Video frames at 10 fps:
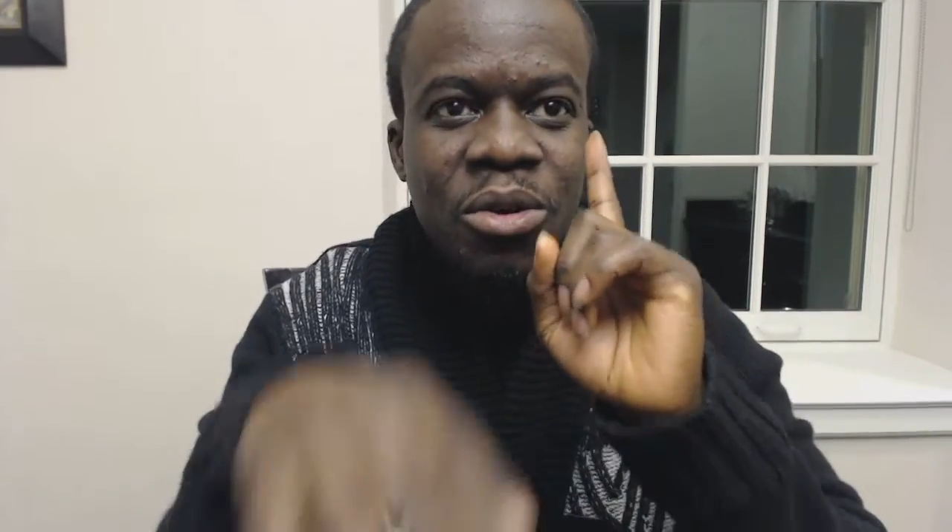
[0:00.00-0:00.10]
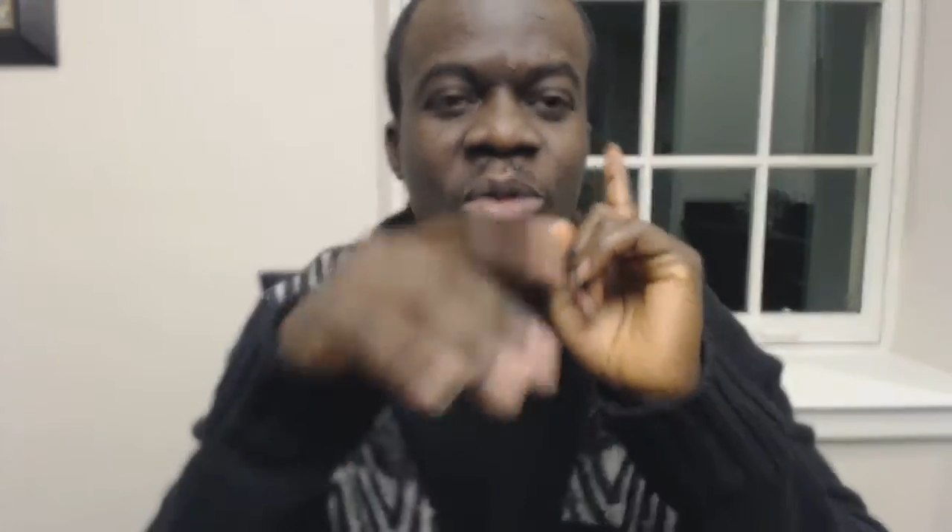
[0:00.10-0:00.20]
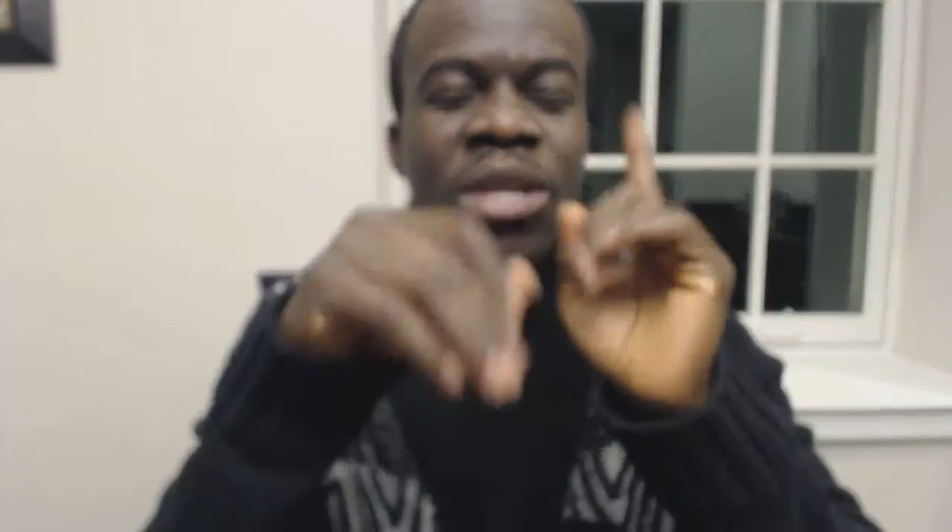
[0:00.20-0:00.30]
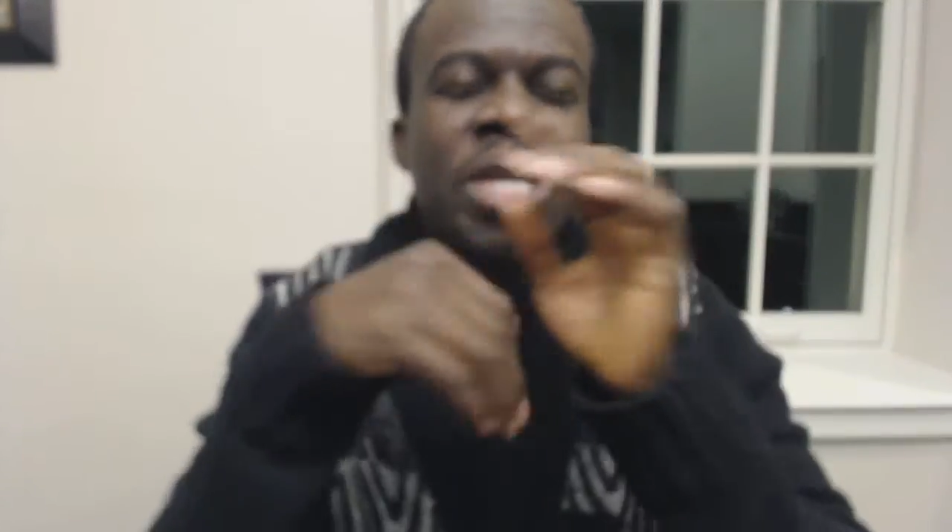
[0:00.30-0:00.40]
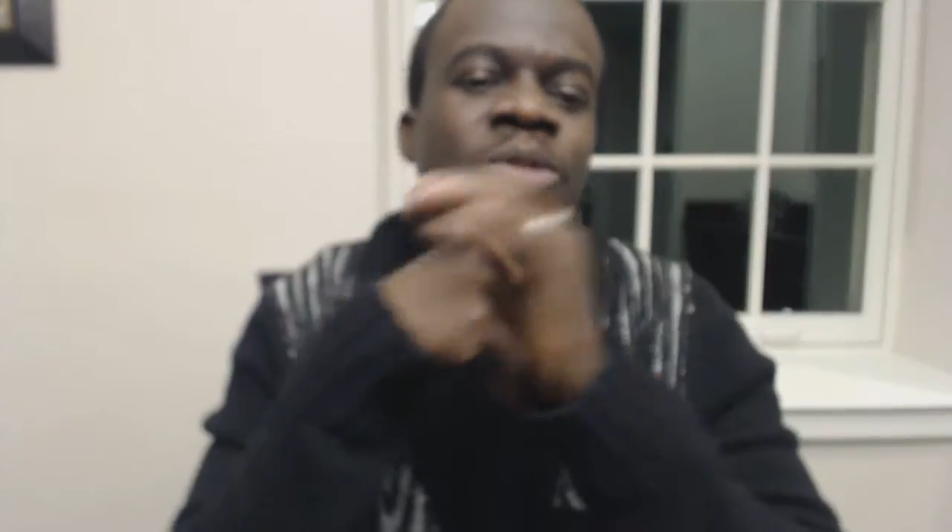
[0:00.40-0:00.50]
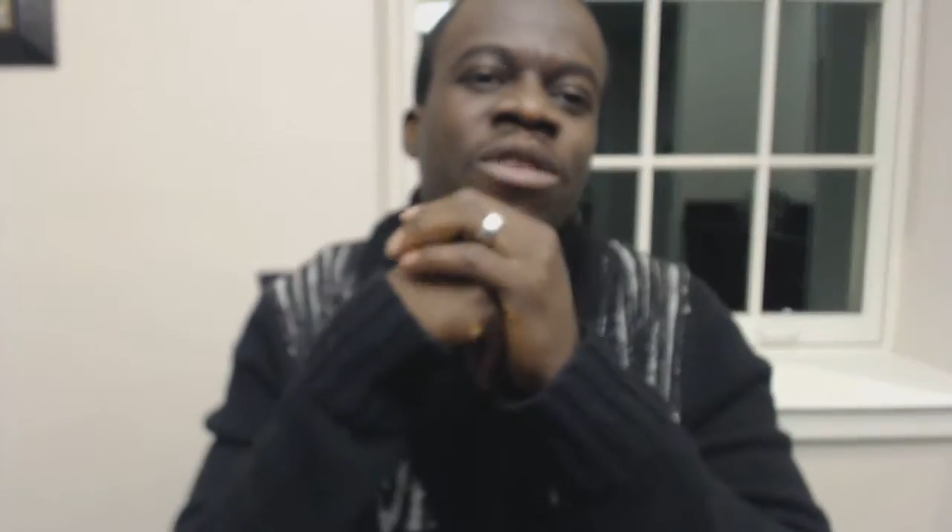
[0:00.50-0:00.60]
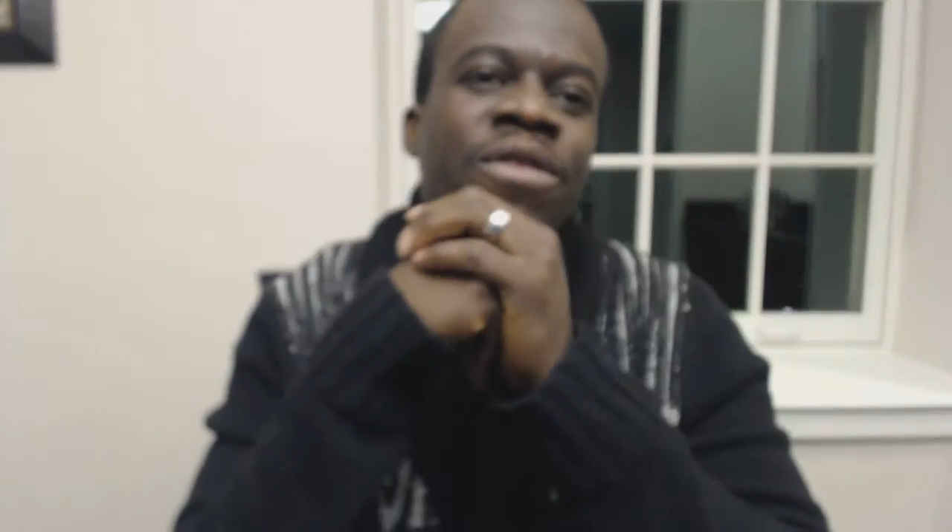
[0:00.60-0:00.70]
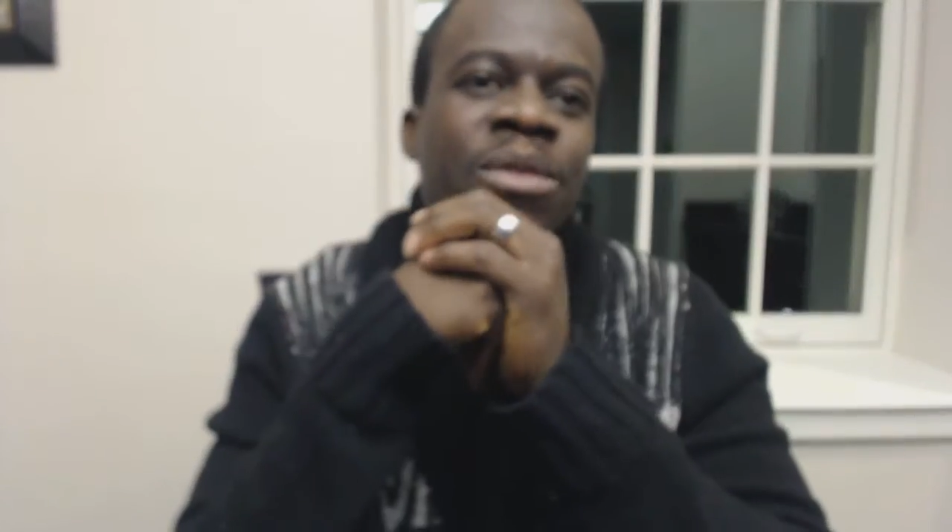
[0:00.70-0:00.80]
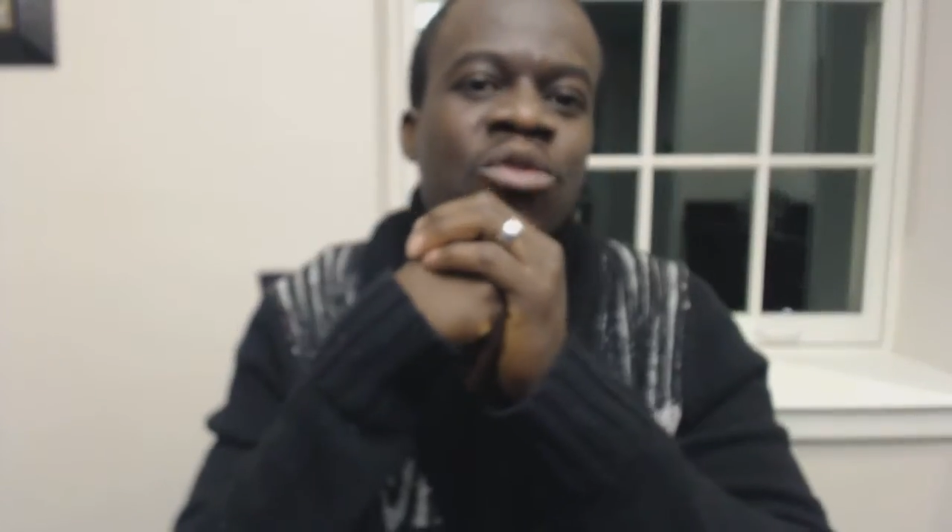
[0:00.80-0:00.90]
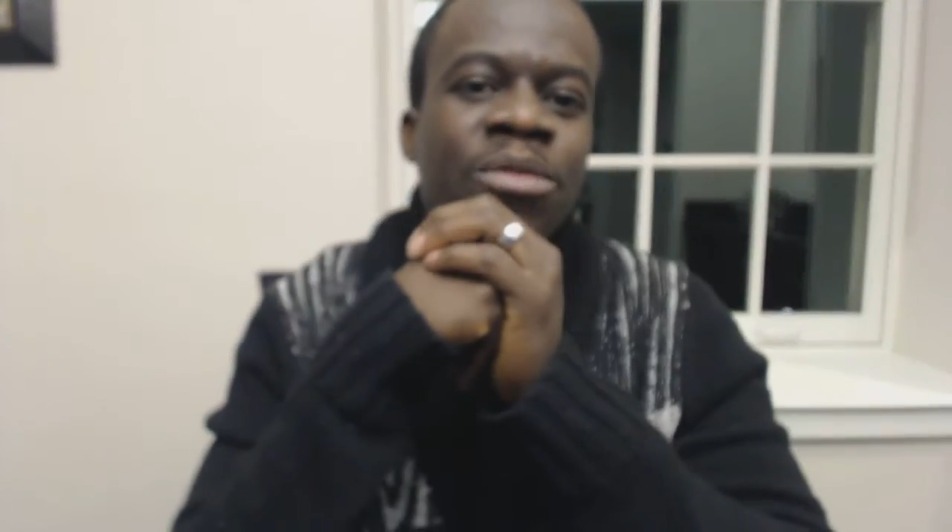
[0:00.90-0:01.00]
what he wants
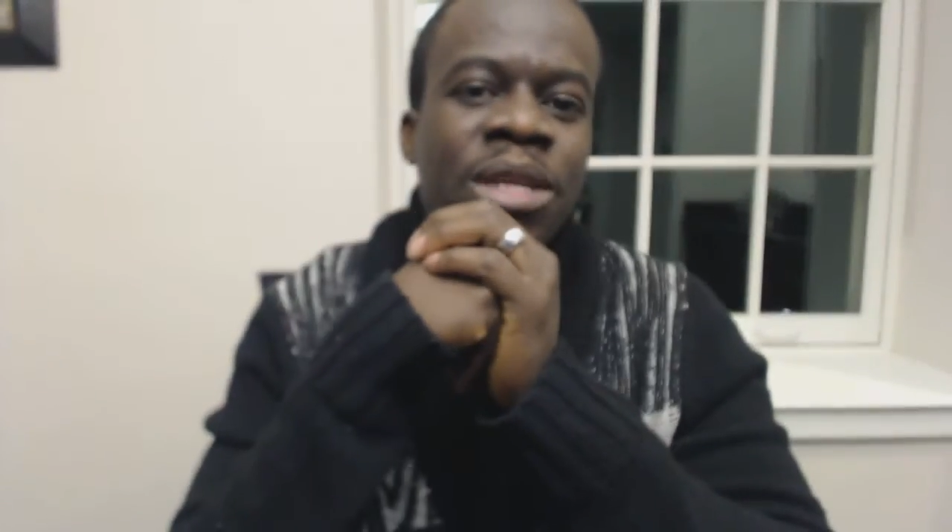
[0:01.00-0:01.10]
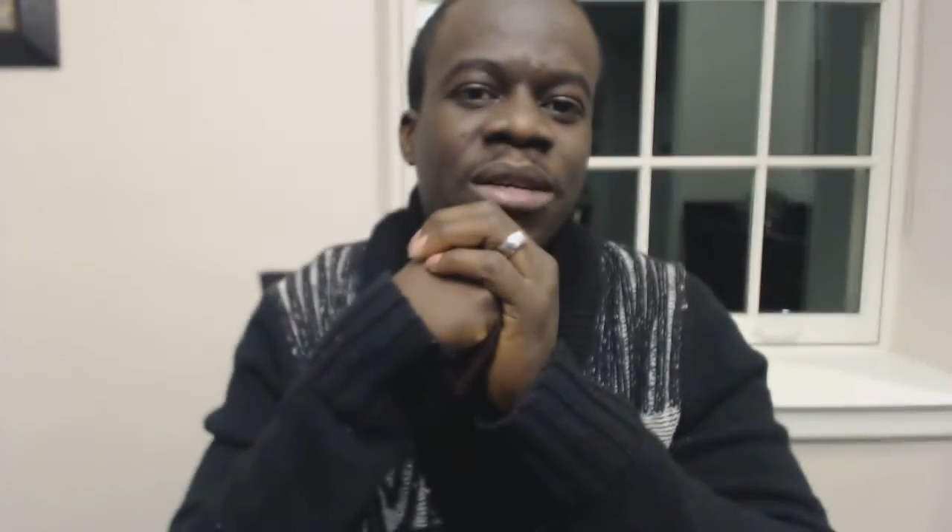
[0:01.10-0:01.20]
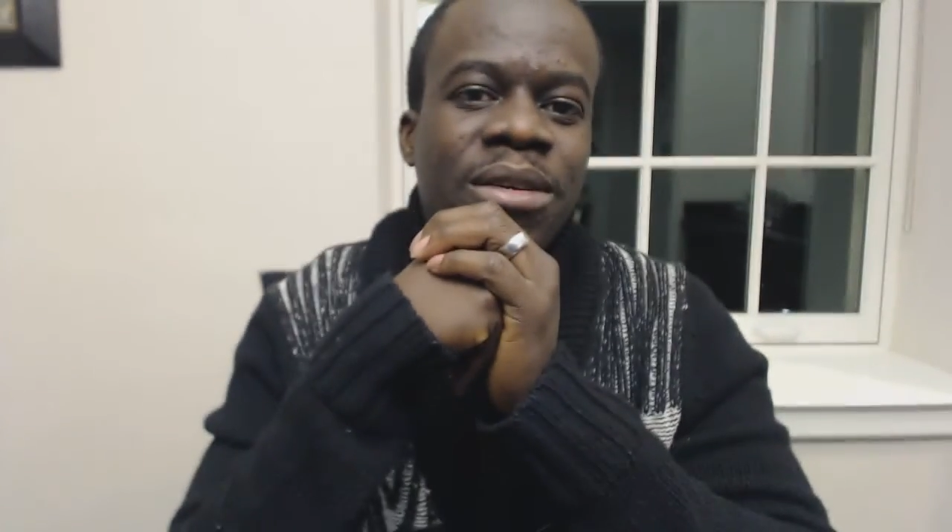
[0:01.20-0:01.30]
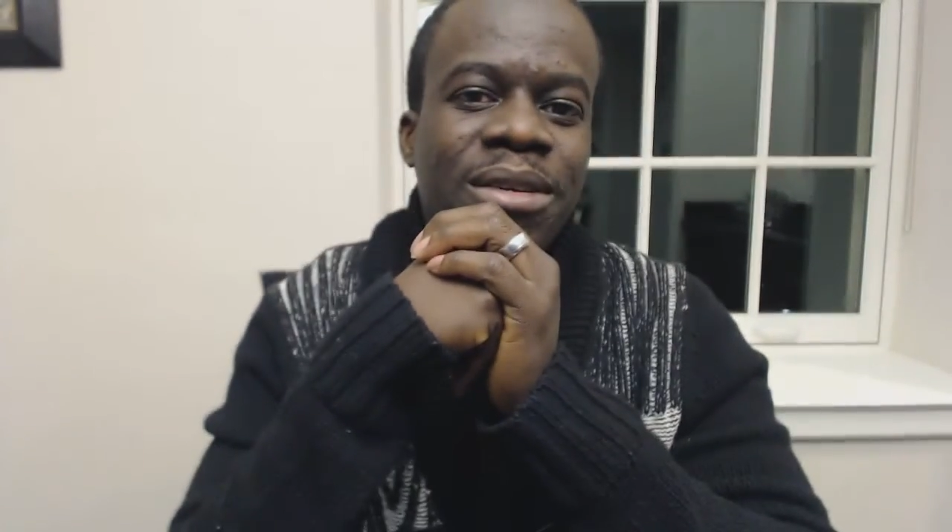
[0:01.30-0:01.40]
from a woman.